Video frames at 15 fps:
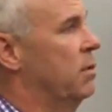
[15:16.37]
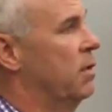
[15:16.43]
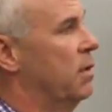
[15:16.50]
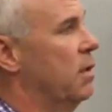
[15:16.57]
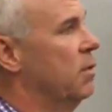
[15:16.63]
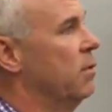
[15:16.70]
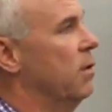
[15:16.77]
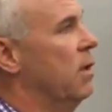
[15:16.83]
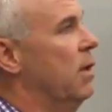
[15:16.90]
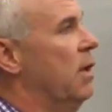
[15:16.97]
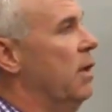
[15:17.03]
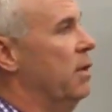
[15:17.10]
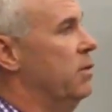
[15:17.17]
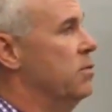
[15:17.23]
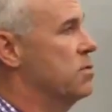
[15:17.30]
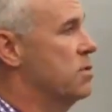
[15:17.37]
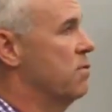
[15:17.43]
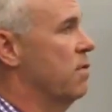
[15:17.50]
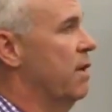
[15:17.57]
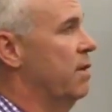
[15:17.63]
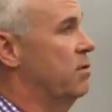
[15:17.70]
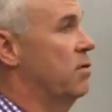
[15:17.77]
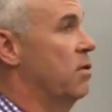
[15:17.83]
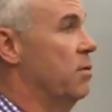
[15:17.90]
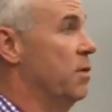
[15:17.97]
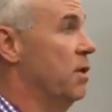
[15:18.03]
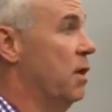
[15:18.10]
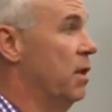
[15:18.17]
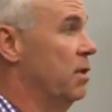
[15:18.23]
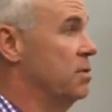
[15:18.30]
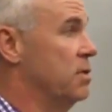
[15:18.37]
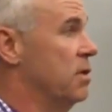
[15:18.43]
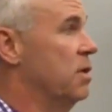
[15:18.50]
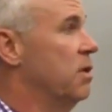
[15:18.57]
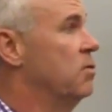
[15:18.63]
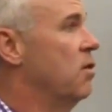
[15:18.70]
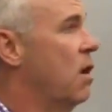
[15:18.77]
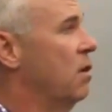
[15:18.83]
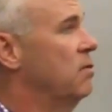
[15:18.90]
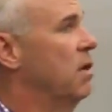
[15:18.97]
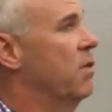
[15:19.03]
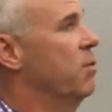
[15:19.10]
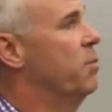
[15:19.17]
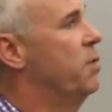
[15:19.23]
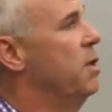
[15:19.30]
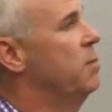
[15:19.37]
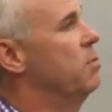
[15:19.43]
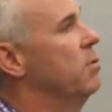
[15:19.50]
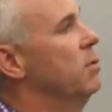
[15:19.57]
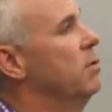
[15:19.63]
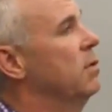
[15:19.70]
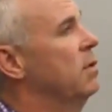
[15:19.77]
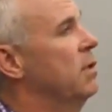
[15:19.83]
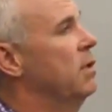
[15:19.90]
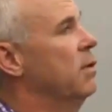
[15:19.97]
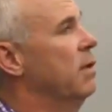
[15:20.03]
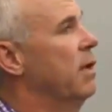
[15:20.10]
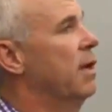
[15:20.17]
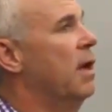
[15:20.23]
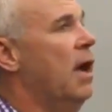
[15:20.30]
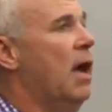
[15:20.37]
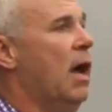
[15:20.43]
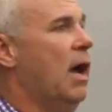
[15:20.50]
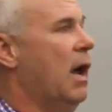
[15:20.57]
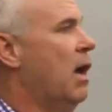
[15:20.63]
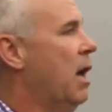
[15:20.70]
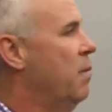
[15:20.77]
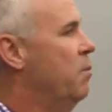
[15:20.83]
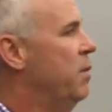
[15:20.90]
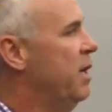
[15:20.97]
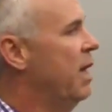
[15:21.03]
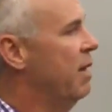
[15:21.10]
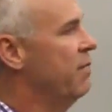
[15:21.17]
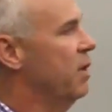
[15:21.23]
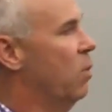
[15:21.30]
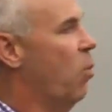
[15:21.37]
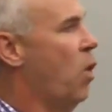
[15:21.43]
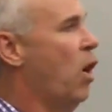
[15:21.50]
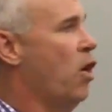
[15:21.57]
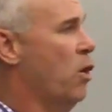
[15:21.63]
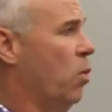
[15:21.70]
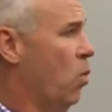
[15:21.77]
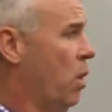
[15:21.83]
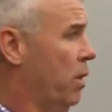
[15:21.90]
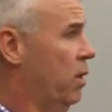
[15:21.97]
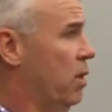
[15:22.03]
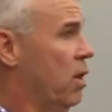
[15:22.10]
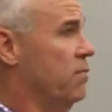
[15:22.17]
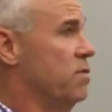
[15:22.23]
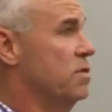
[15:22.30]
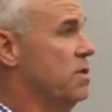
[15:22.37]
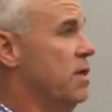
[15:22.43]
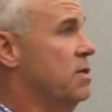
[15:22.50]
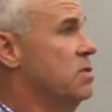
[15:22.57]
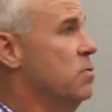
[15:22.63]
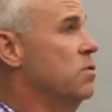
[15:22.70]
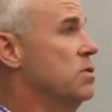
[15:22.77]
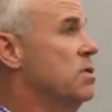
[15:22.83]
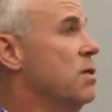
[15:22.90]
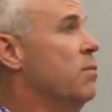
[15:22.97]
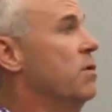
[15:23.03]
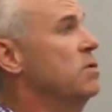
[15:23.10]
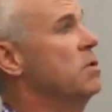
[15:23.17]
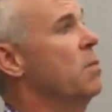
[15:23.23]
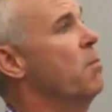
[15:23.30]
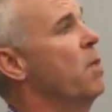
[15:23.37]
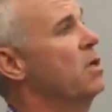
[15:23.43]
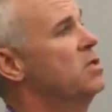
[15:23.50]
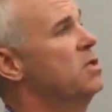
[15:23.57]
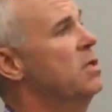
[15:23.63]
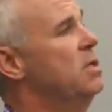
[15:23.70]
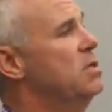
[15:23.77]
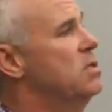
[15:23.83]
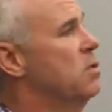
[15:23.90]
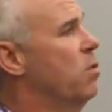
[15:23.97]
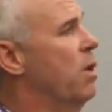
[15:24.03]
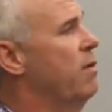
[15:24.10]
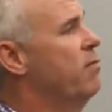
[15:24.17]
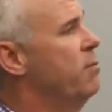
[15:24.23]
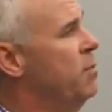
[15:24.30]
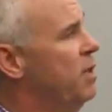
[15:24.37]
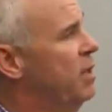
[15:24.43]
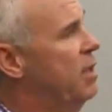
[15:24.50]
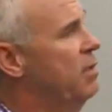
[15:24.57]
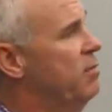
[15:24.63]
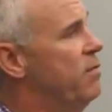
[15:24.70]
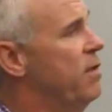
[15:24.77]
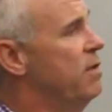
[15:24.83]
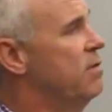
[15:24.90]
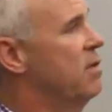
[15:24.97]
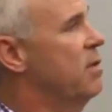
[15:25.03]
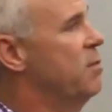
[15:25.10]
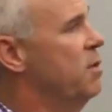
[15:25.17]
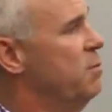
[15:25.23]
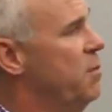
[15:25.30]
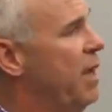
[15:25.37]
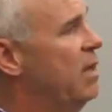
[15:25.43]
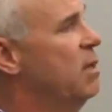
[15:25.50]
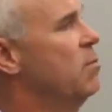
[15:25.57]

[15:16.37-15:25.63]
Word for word: You know, use the right terminology and talk to other people. You know, like me having a one-on-one conversation with someone is a much easier way for me to convince them and make